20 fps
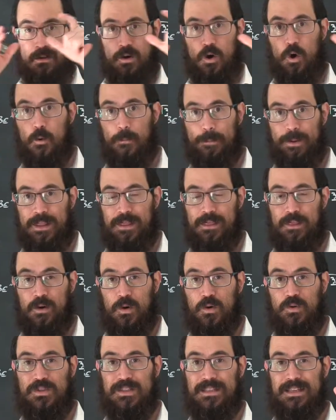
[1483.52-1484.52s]
open
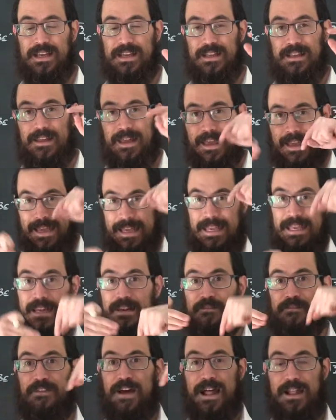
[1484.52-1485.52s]
those
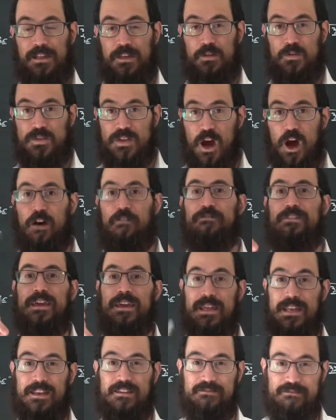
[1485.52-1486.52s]
hidden values of the
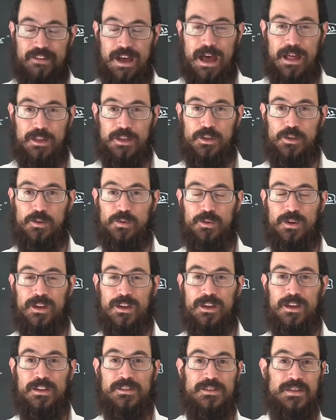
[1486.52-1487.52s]
hidden value,
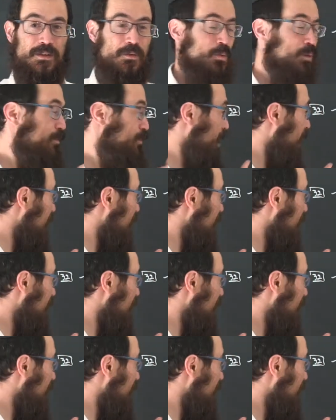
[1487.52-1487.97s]
so then we've